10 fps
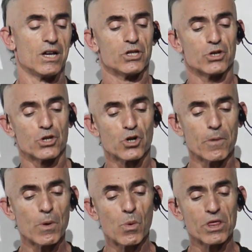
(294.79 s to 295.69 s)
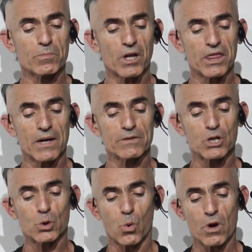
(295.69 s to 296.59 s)
To determine whether blood levels
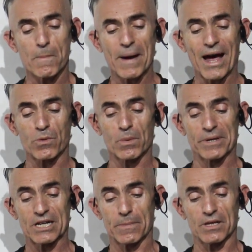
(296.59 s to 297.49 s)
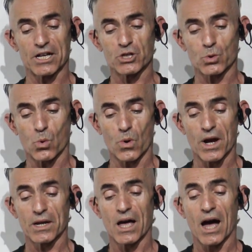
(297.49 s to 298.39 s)
of taurine pathway metabolites,
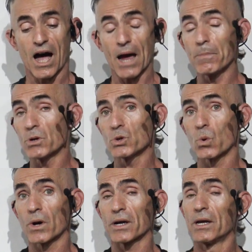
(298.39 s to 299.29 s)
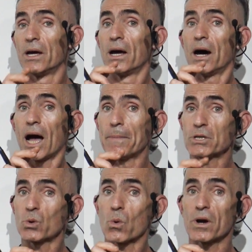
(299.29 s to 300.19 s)
taurine, hypotaurine,
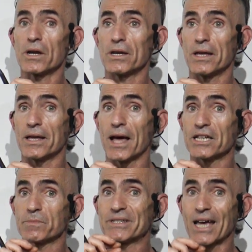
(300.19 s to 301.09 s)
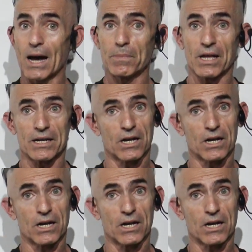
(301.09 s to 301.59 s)
hypotaurine as a metabolite.